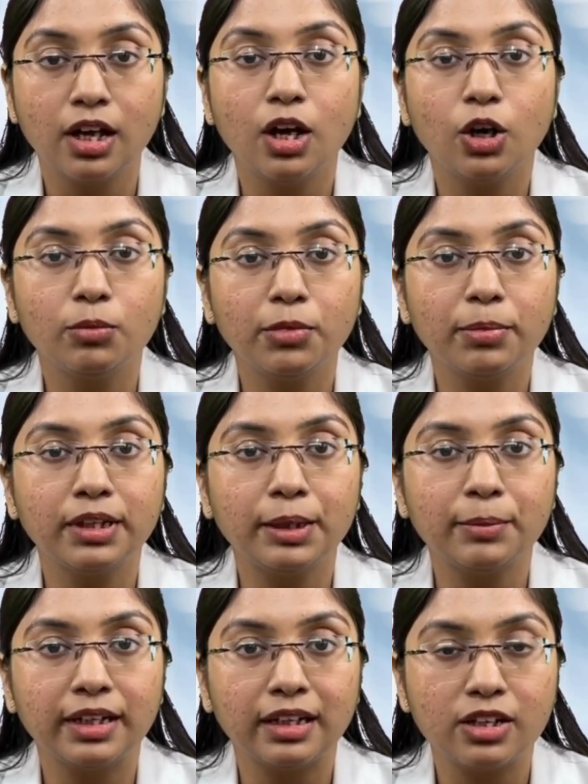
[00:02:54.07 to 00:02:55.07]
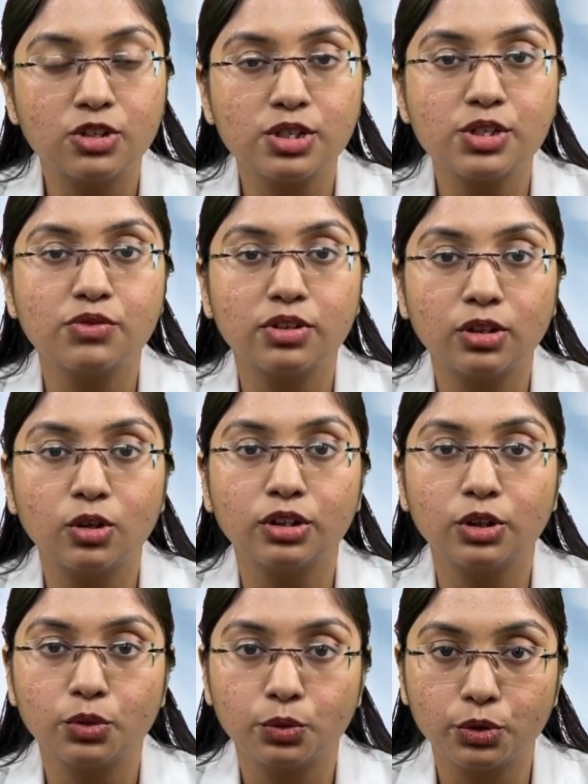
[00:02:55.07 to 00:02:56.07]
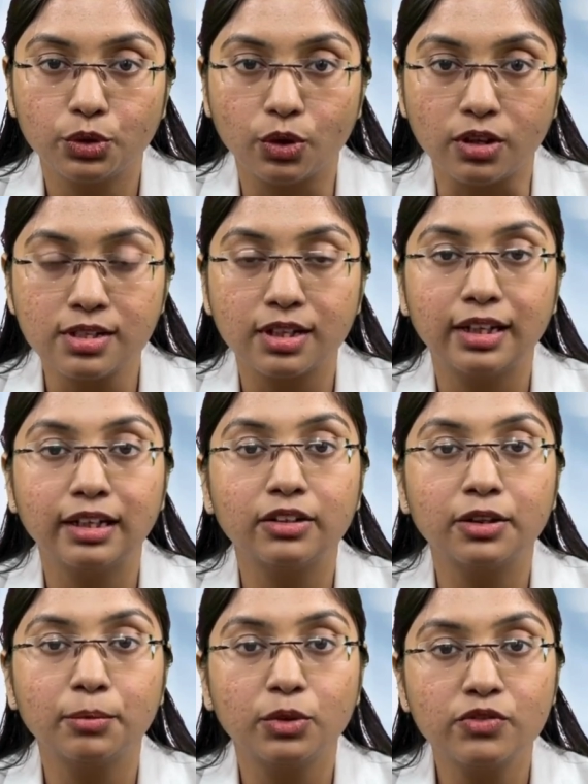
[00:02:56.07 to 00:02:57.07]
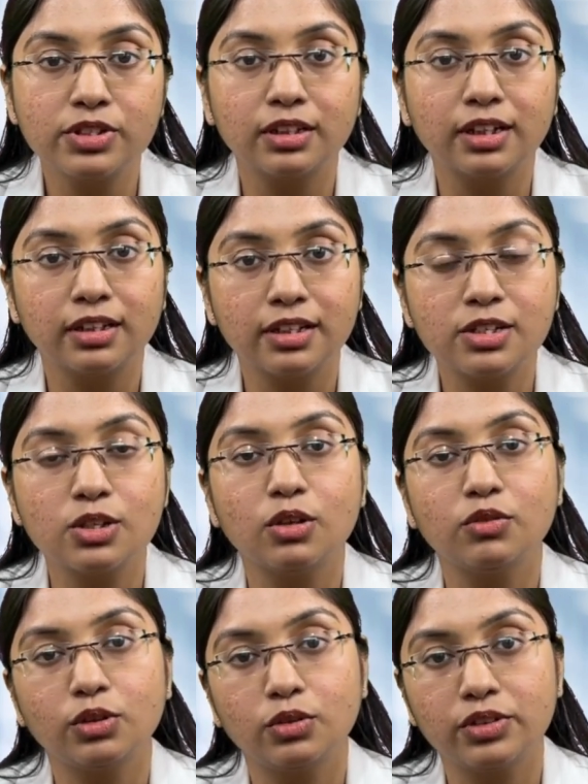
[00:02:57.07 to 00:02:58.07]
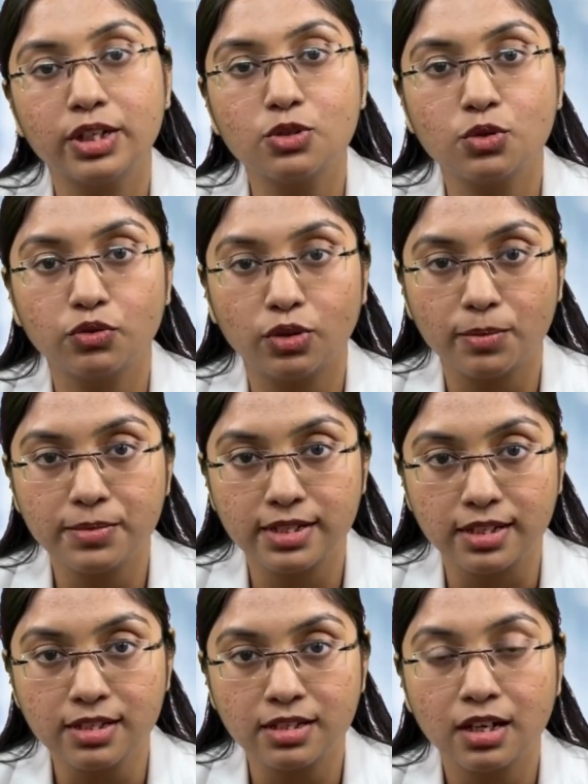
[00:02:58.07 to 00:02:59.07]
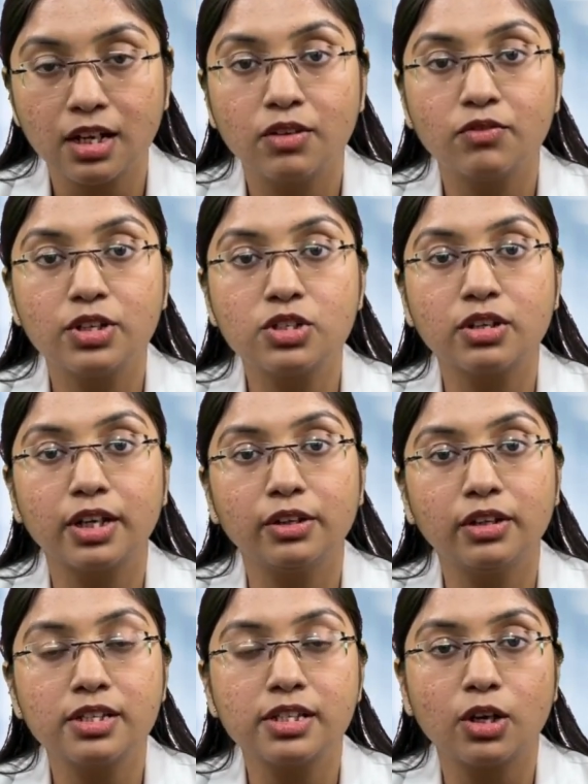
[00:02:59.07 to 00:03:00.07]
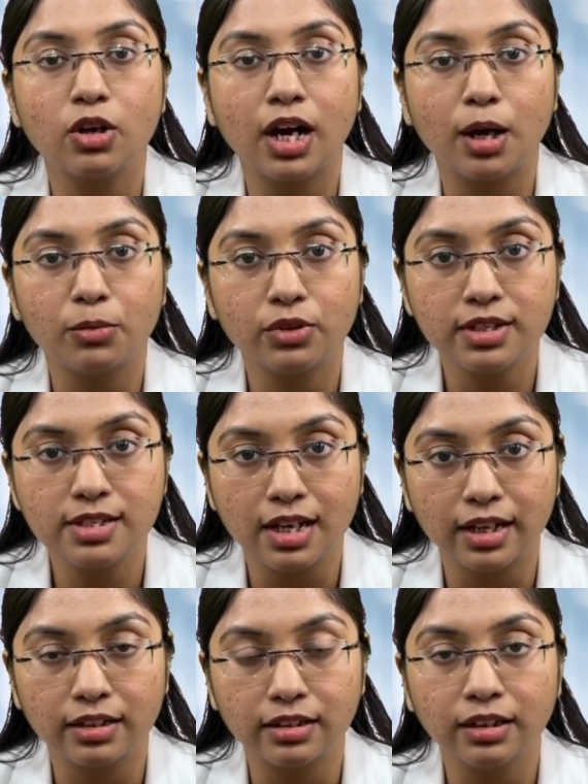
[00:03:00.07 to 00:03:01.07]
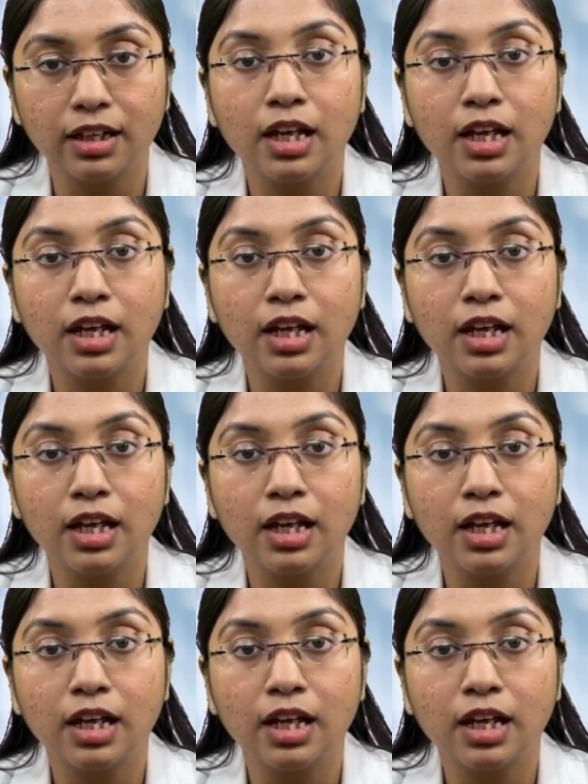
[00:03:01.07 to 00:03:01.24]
Homeopathic medications work on the root cause. It removes the tendency of ovaries to form cysts, which regulates your hormonal cycle.